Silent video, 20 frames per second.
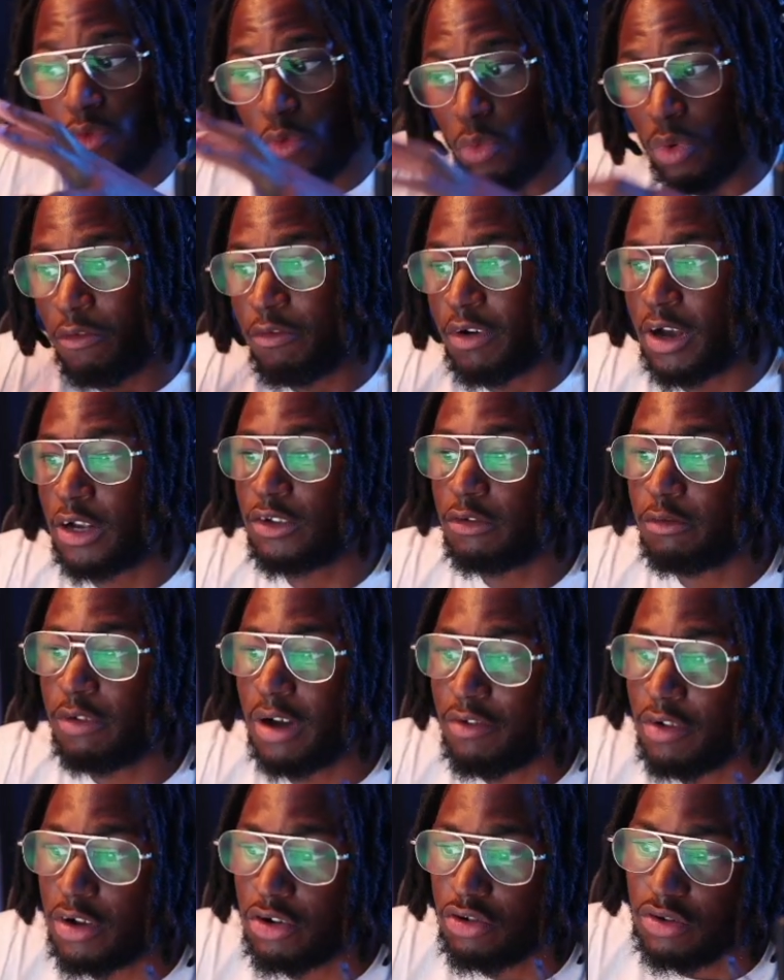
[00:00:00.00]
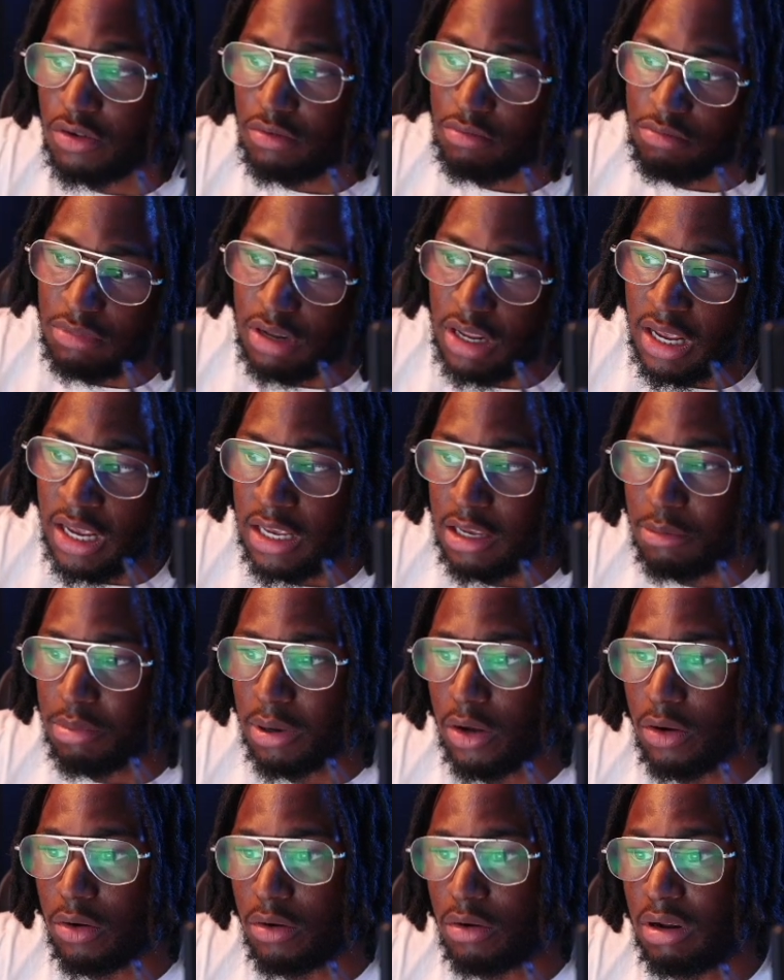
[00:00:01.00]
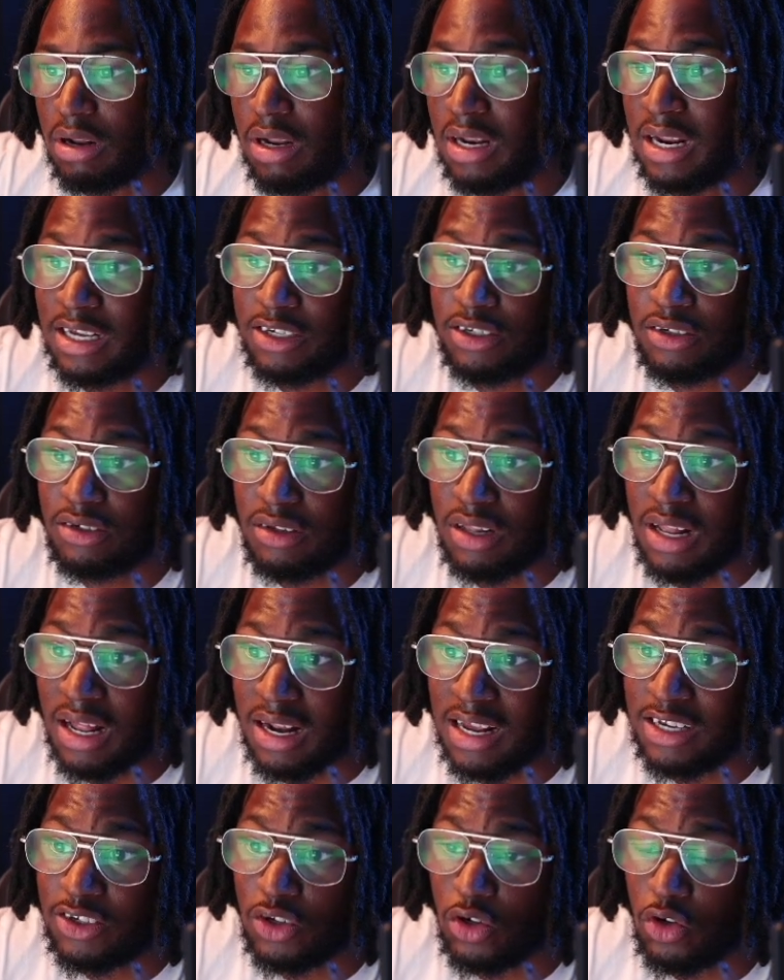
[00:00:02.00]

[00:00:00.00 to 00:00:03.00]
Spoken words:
£1,580. And that's a good